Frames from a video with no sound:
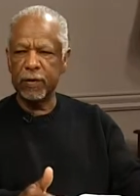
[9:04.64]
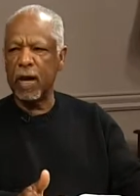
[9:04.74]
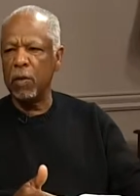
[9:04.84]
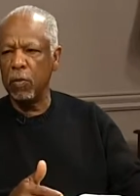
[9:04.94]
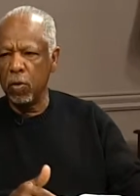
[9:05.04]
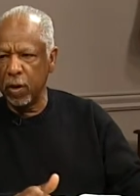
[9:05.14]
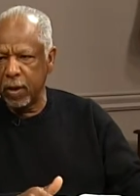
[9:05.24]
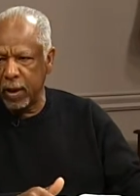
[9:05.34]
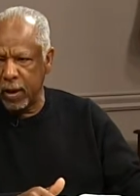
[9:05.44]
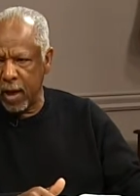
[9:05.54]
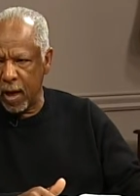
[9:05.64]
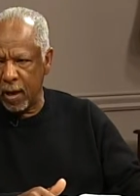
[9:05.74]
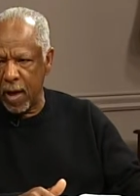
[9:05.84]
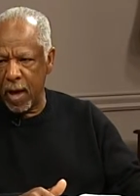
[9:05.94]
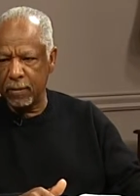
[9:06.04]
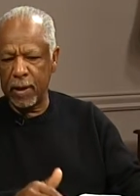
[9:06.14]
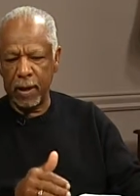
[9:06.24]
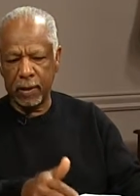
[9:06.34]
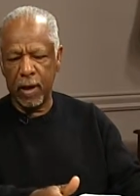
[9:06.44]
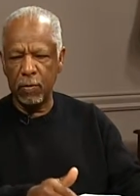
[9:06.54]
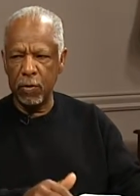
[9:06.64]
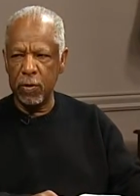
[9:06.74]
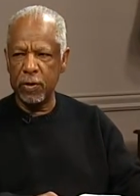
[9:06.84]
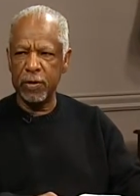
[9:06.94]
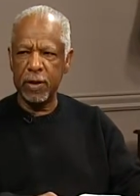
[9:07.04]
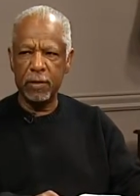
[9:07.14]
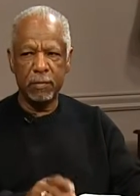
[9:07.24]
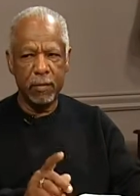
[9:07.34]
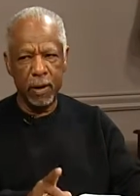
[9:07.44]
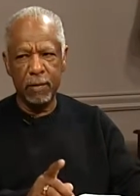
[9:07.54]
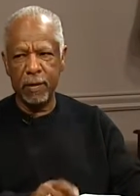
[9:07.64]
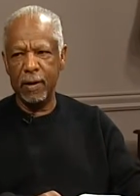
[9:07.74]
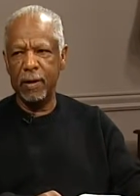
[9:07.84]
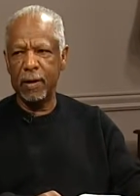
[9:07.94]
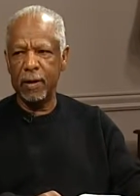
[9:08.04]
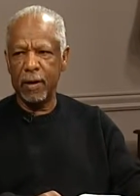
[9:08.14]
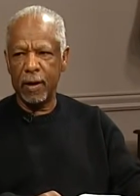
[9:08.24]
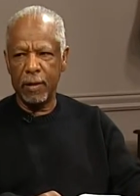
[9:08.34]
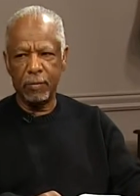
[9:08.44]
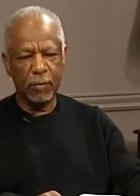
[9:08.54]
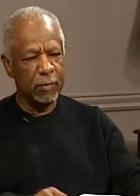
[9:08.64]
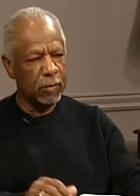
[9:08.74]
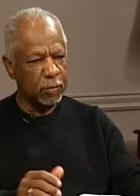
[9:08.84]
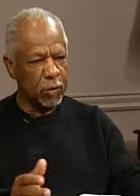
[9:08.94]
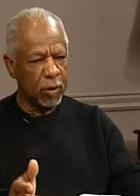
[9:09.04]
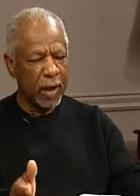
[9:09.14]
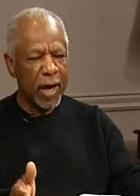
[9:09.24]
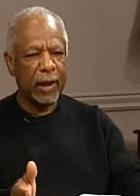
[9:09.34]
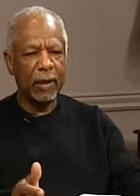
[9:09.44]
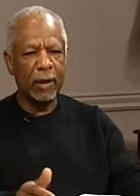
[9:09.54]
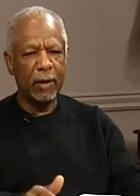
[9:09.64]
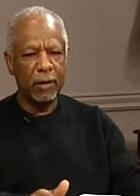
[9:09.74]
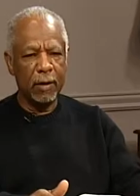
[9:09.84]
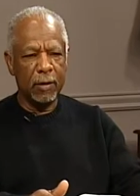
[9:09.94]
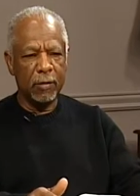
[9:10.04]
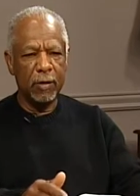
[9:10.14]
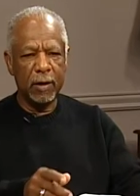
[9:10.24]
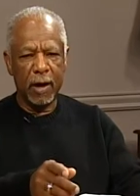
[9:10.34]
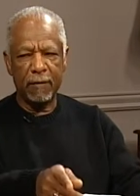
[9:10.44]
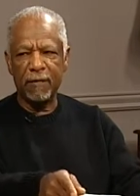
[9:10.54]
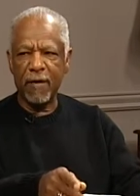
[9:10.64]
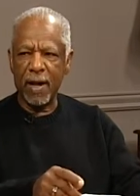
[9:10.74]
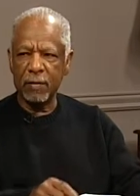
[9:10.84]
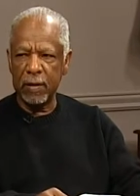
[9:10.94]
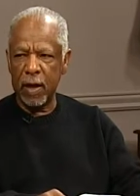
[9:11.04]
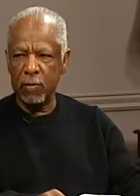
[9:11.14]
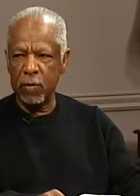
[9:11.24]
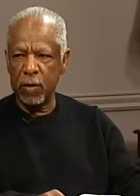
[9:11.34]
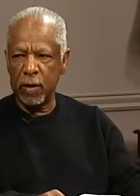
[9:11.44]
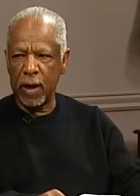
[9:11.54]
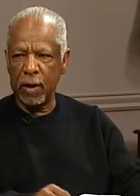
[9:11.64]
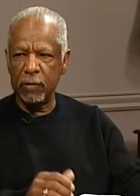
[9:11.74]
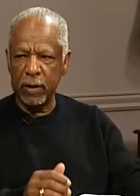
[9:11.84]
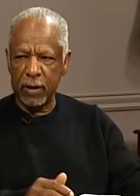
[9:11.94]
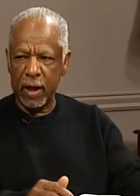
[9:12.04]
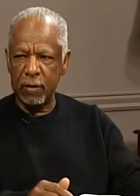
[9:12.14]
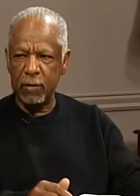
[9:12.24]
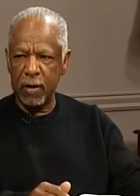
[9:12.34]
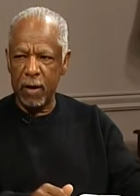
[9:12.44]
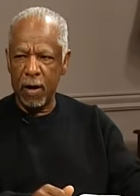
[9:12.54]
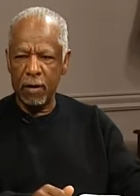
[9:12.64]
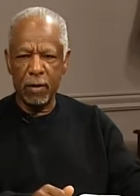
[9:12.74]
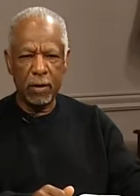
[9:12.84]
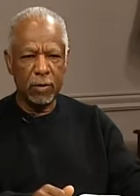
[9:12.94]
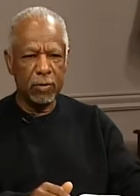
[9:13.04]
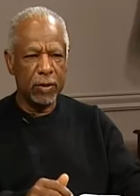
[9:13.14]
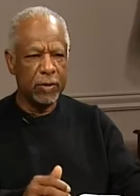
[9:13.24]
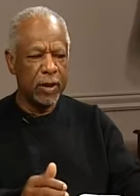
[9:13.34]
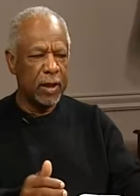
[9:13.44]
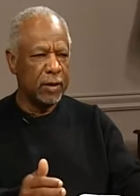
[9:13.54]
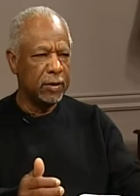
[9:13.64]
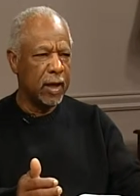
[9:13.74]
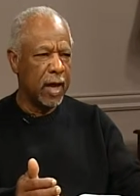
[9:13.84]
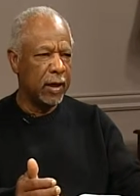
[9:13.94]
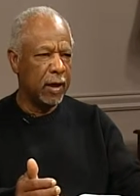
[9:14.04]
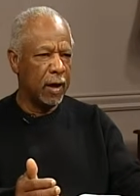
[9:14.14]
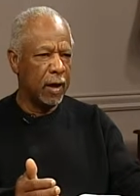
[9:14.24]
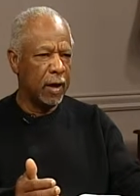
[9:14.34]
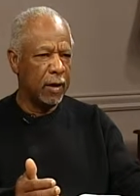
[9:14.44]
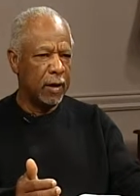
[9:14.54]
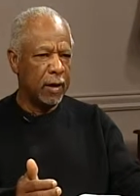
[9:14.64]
not working in our lives, like that word says, maybe, and more likely, we're not following that word like mm. we think we are. Yeah. You know, it says that uh,